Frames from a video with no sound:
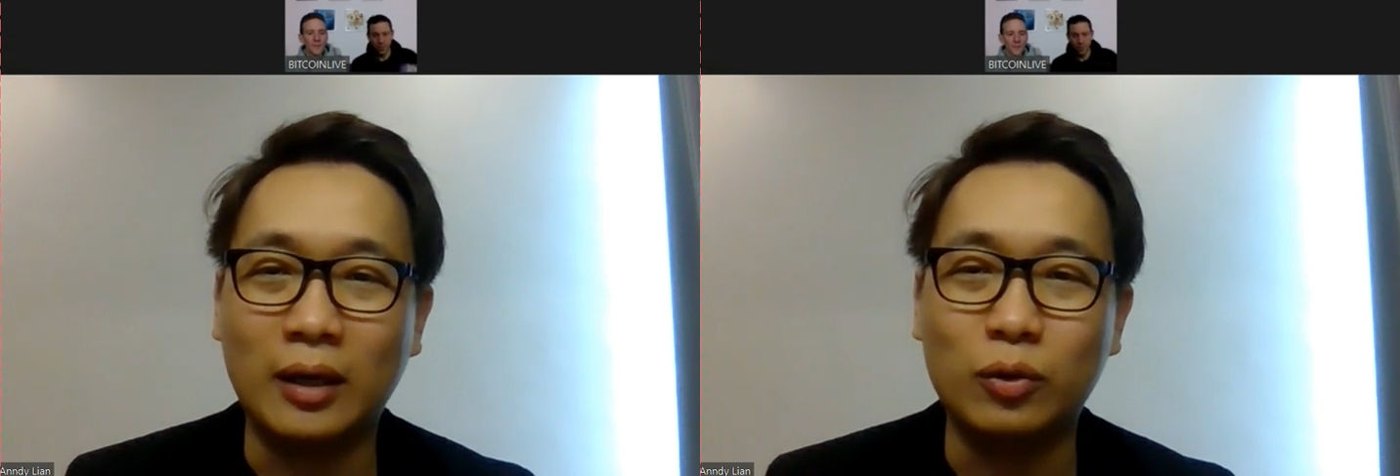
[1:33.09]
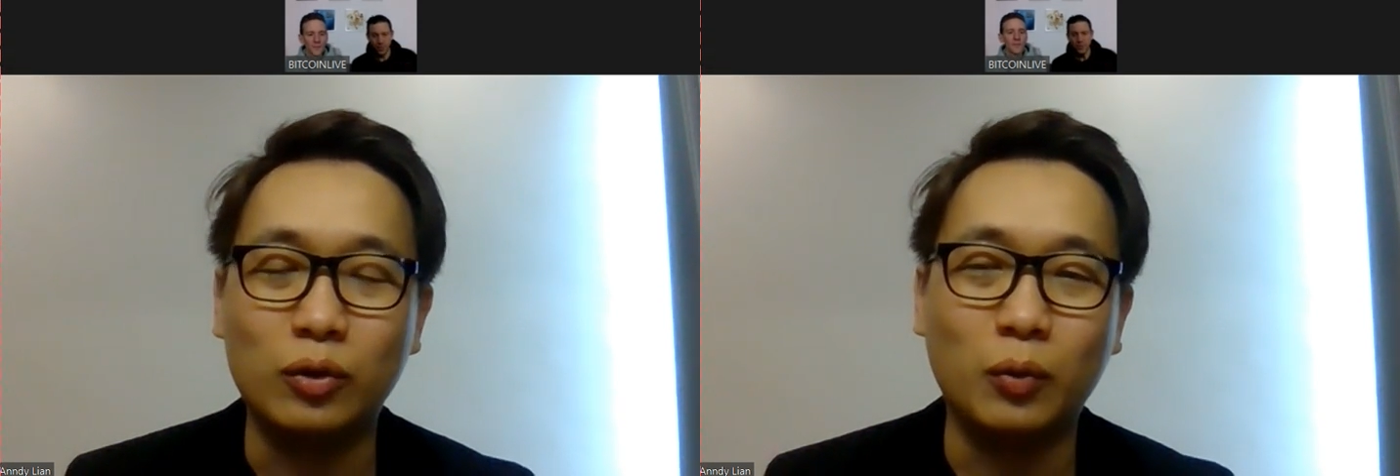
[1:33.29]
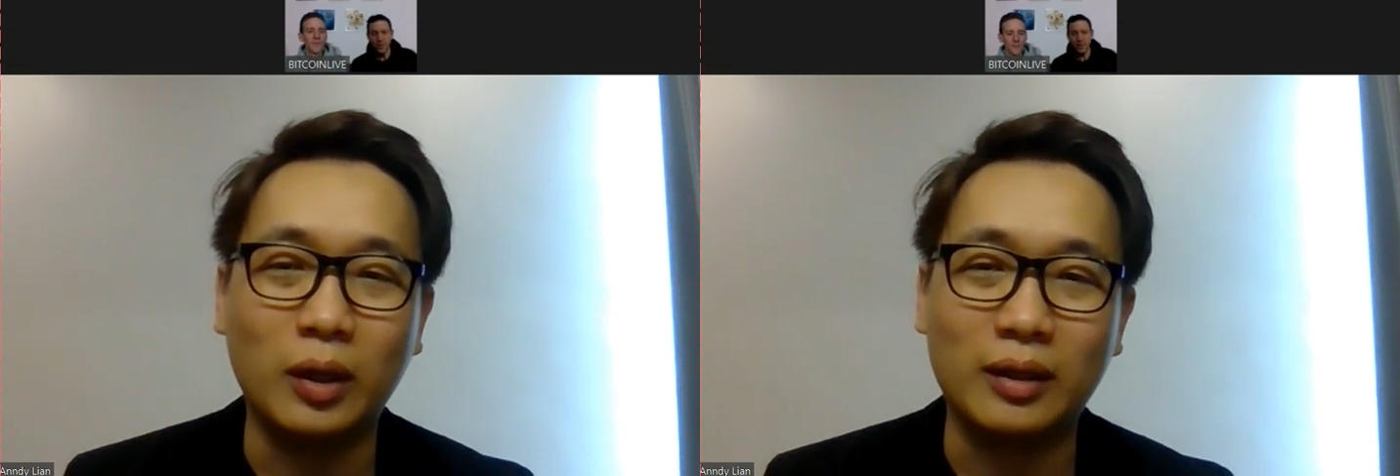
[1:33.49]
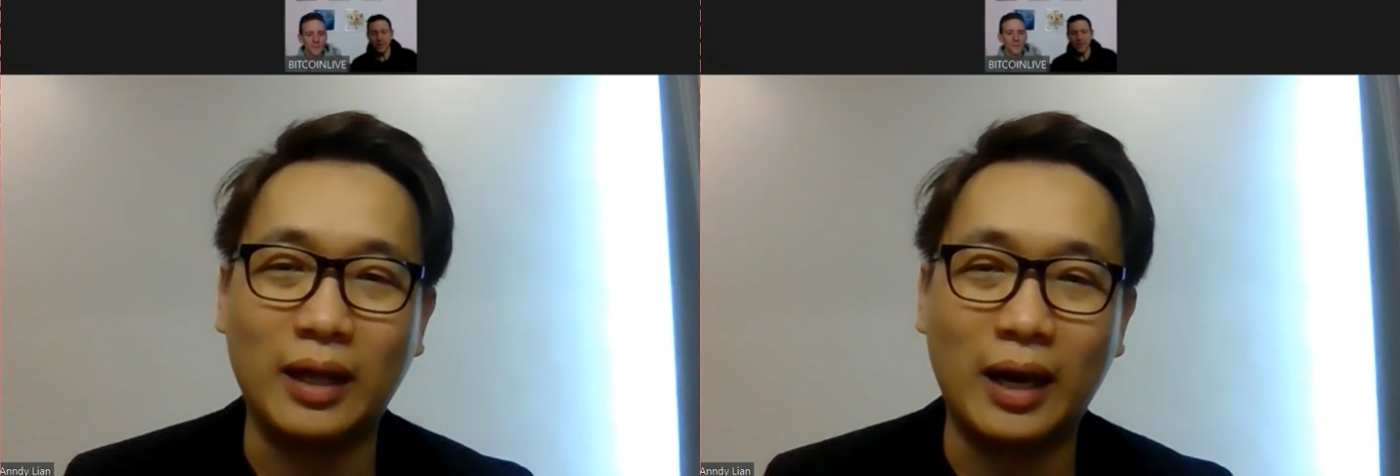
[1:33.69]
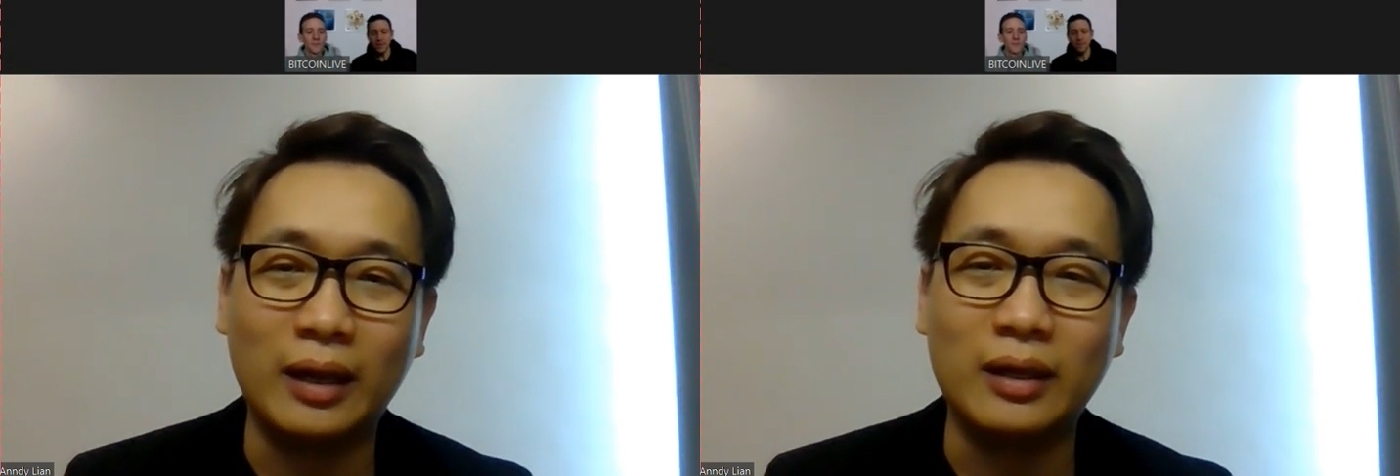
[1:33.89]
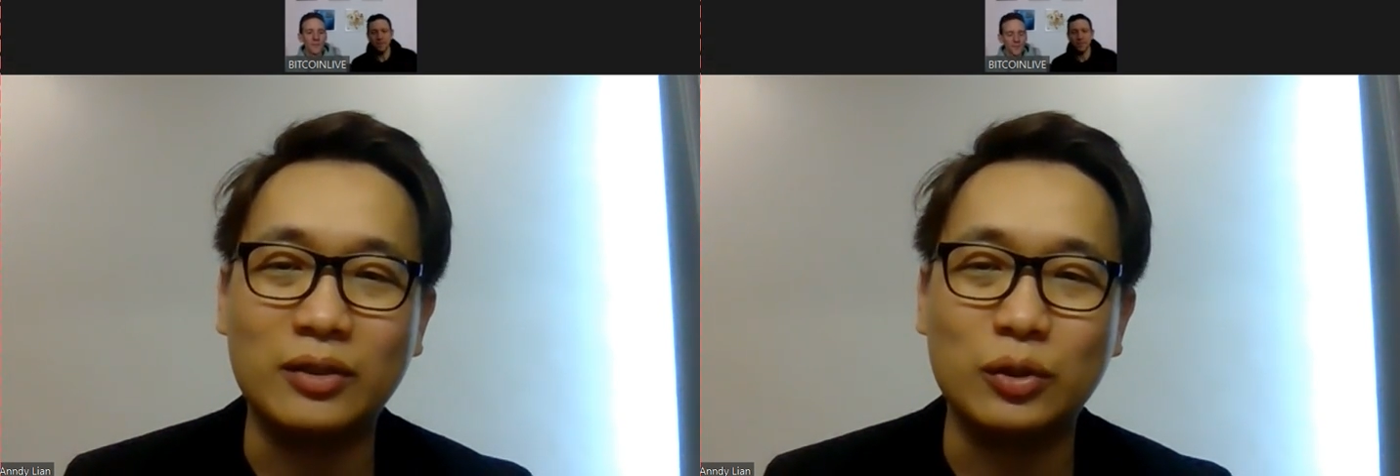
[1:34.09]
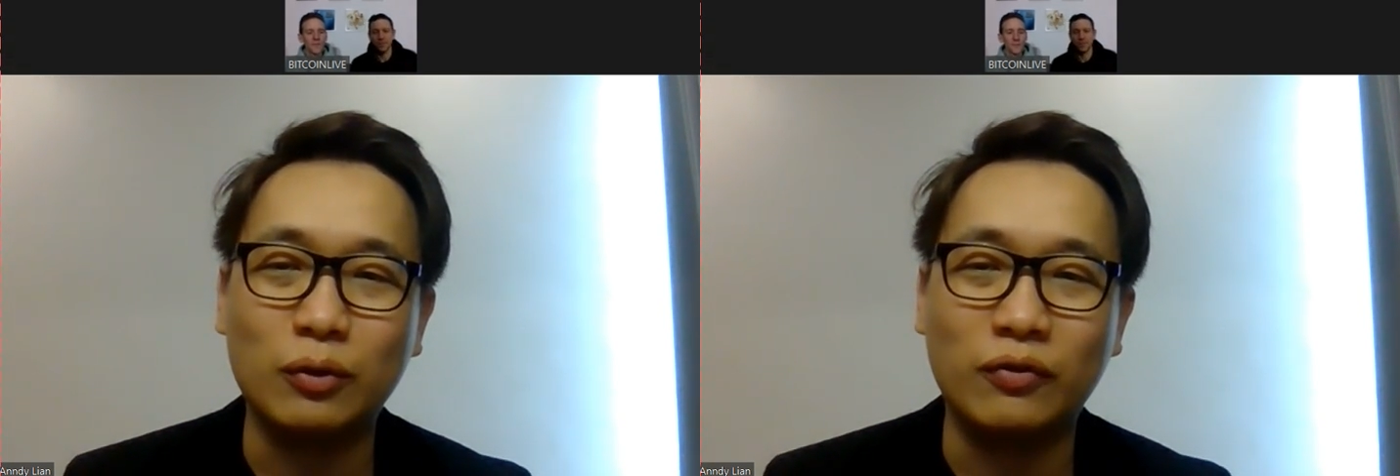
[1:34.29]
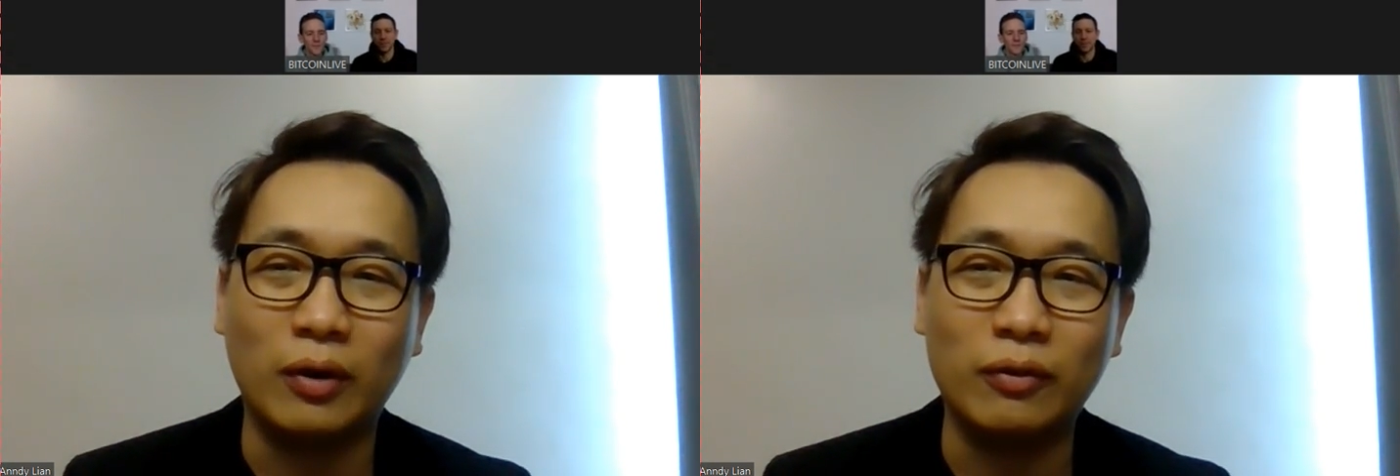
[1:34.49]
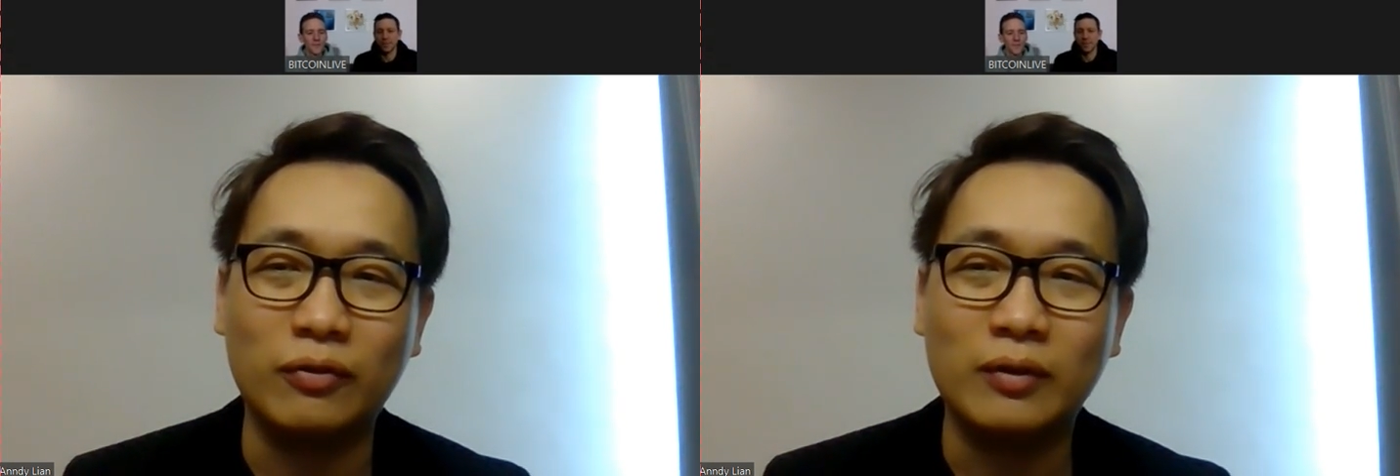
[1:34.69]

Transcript: good work done, and so forth.